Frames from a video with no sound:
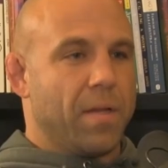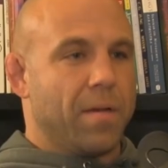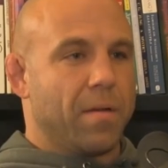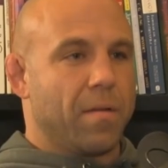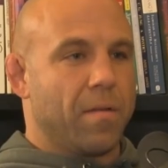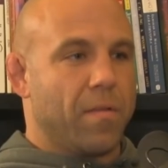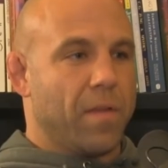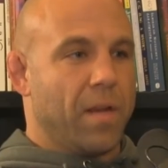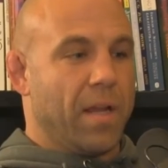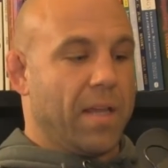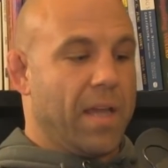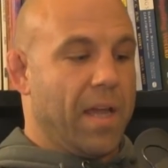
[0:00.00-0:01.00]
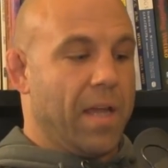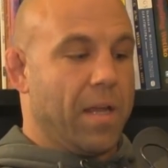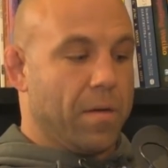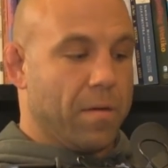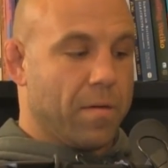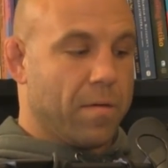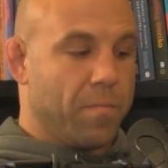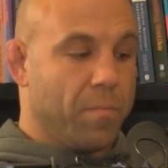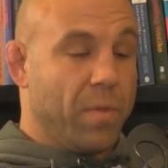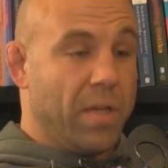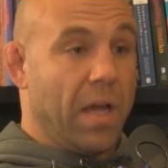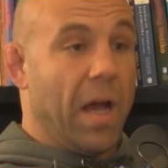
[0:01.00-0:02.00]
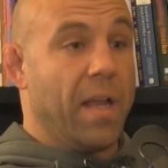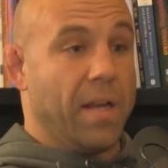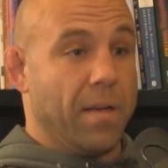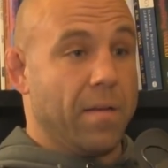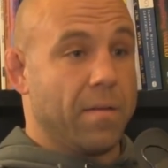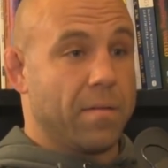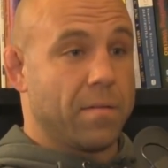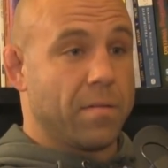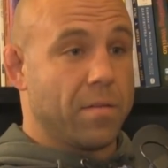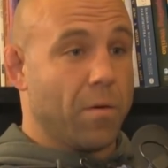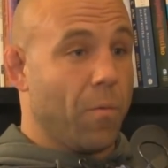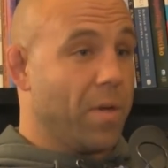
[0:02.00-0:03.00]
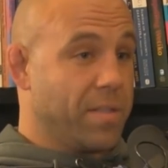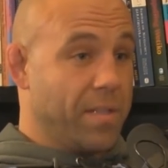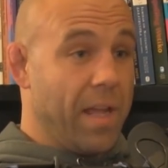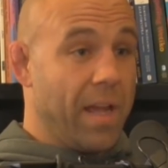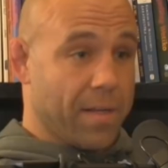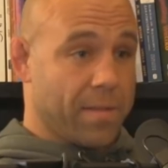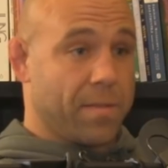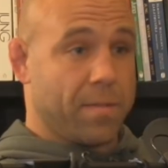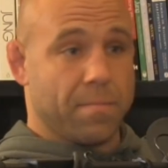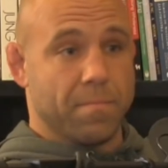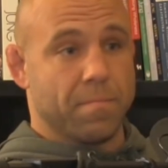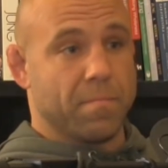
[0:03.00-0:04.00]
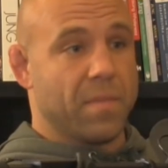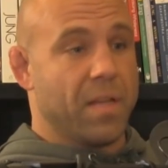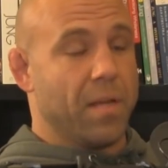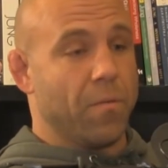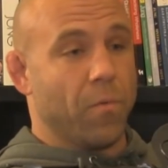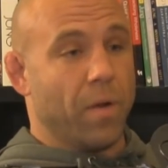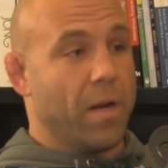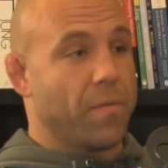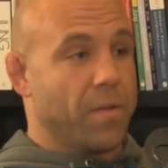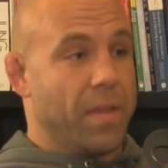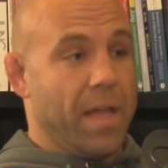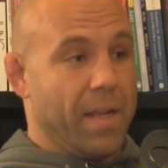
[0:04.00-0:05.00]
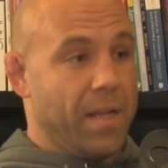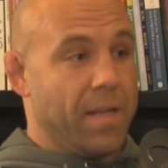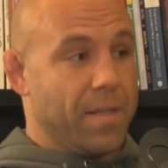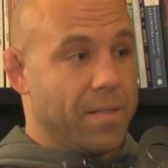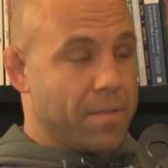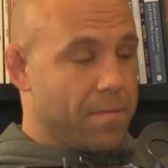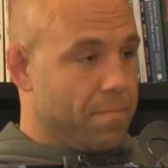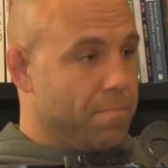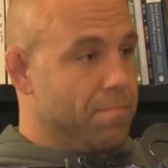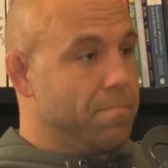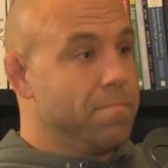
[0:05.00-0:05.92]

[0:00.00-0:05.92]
in, then I can be guided to what's next. Mm-hmm. And whatever that is,